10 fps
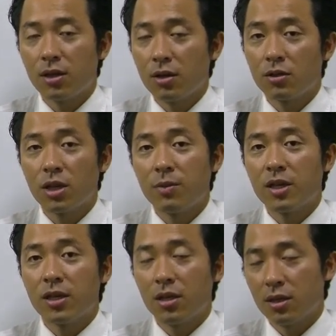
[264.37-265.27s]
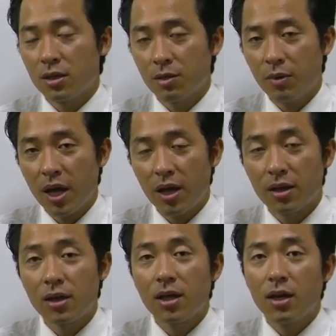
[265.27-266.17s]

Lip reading: not living in Japan